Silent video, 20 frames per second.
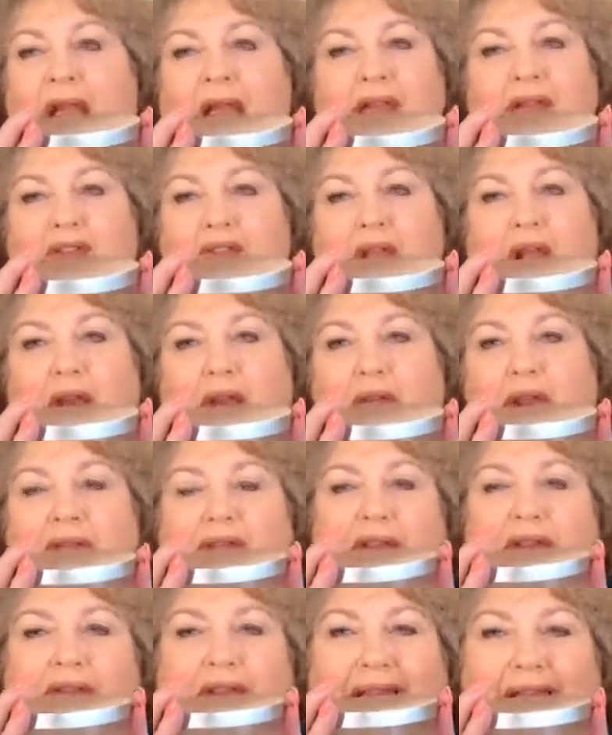And,
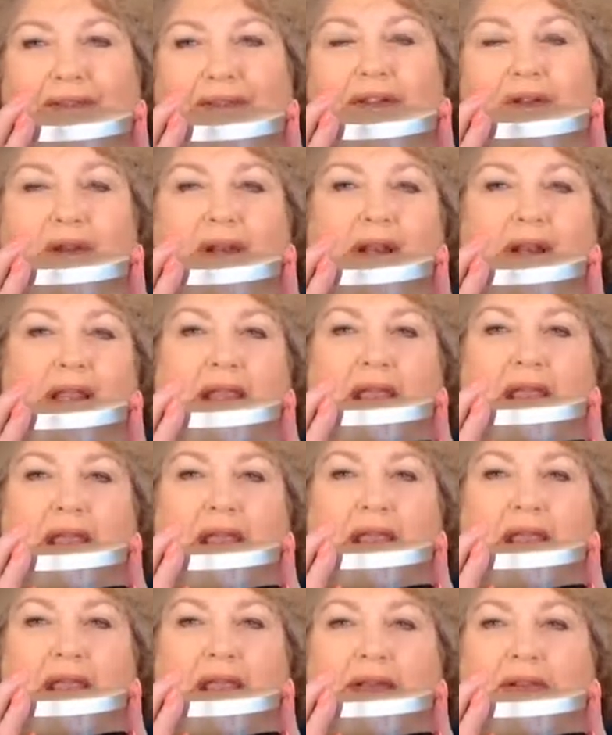even if you haven't got any
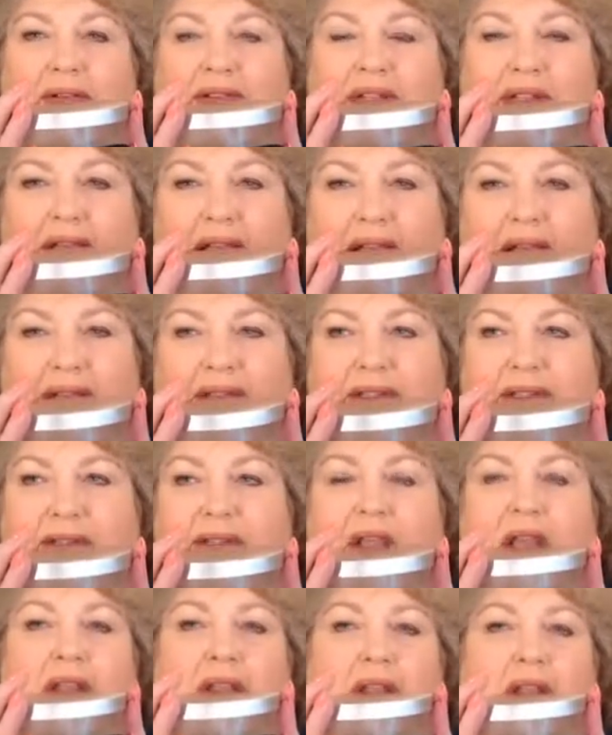candles in your house
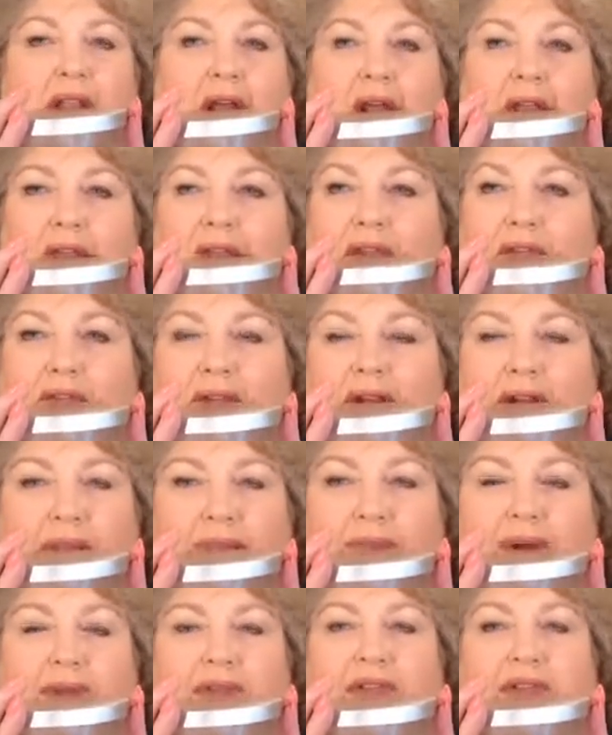and, you've got
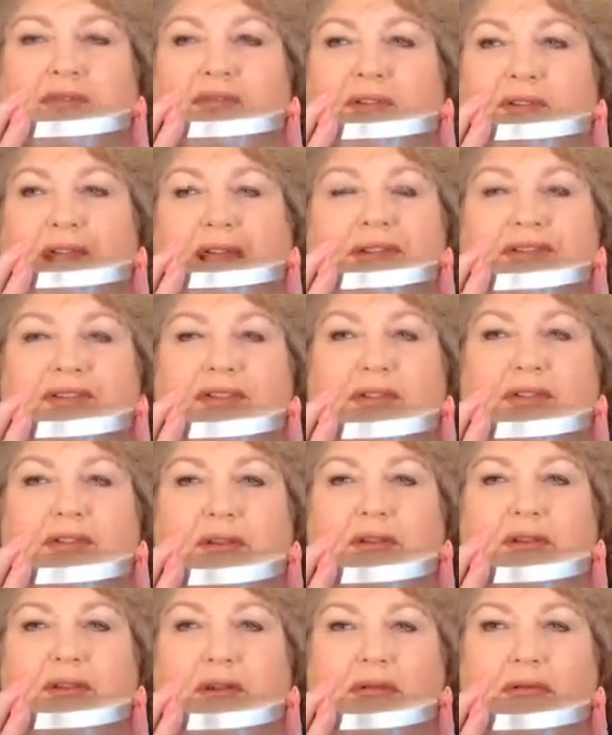a box of
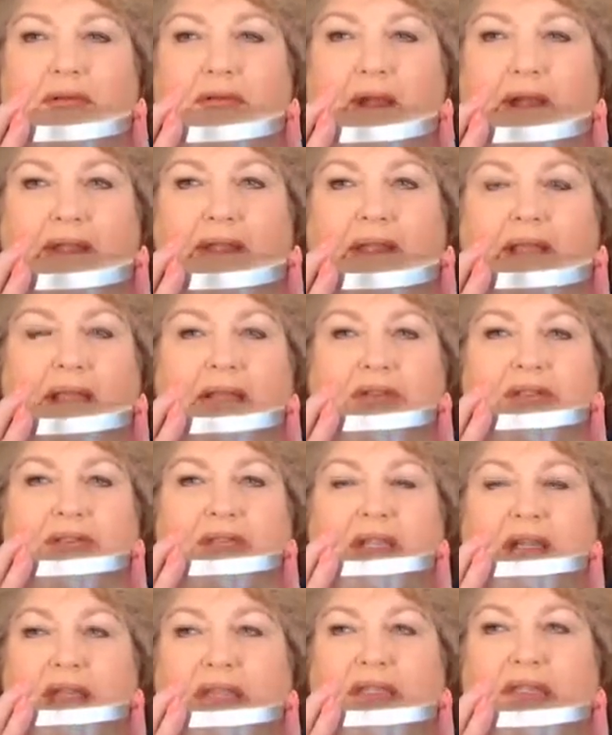household grade candles
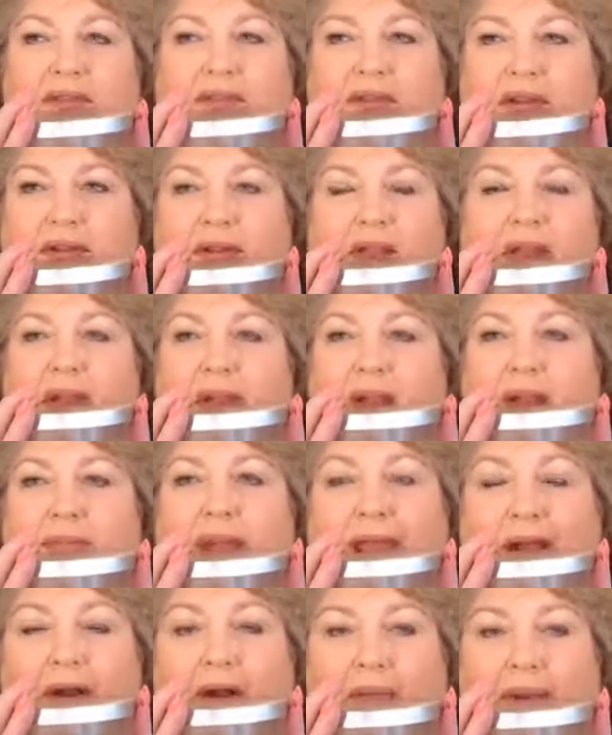in case of a
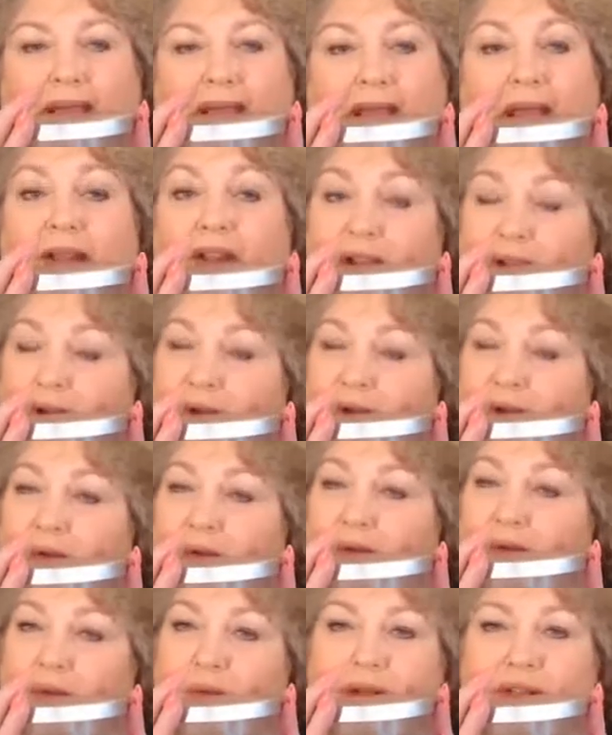power blackout, you can
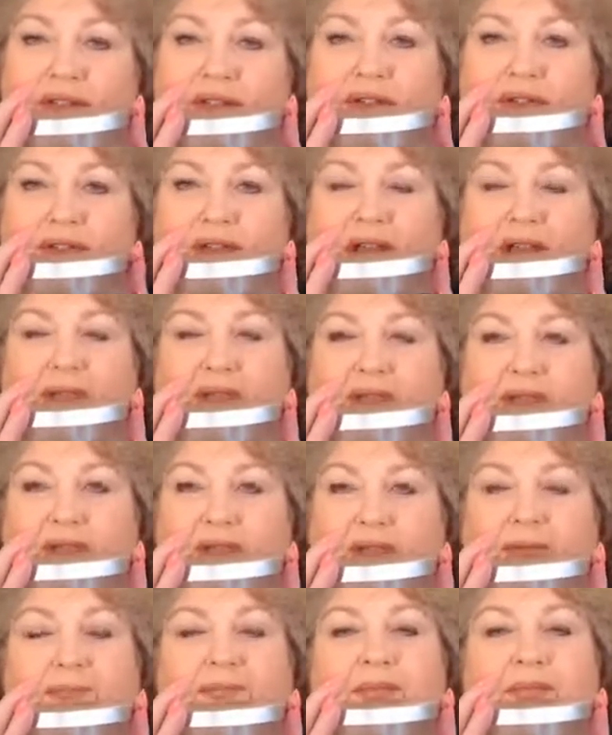always use those
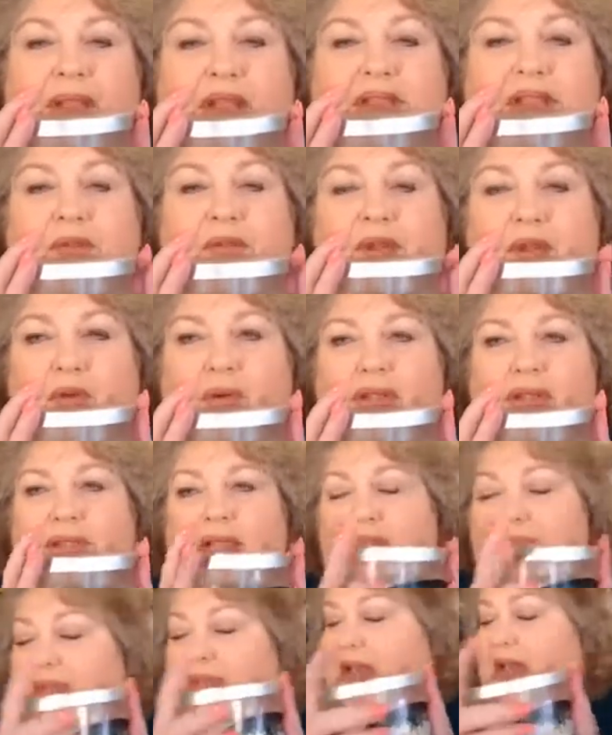too. So we
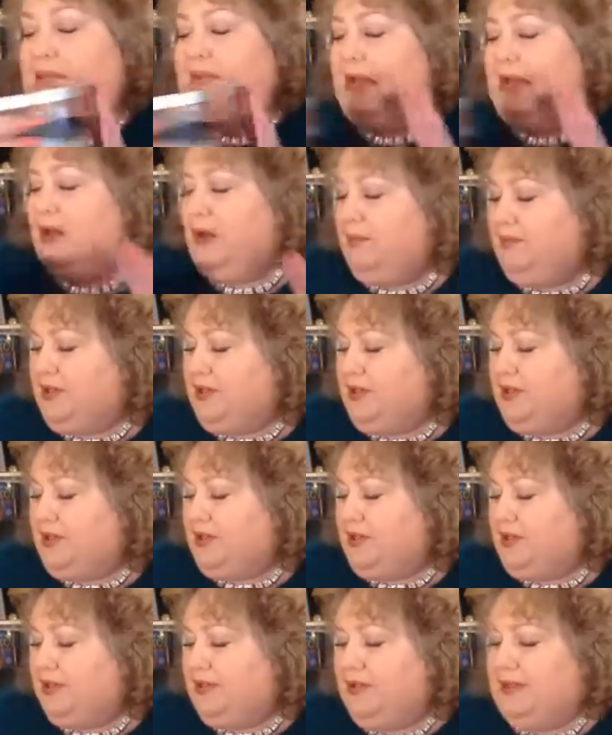always have many, many
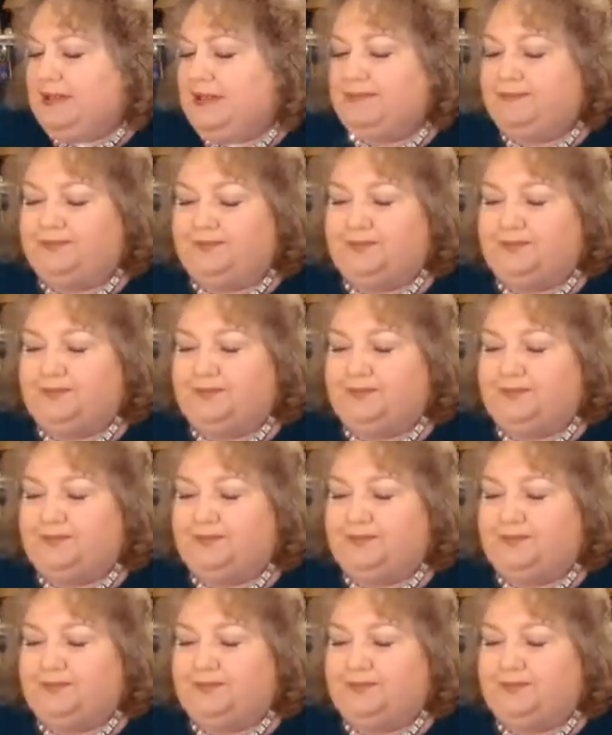options.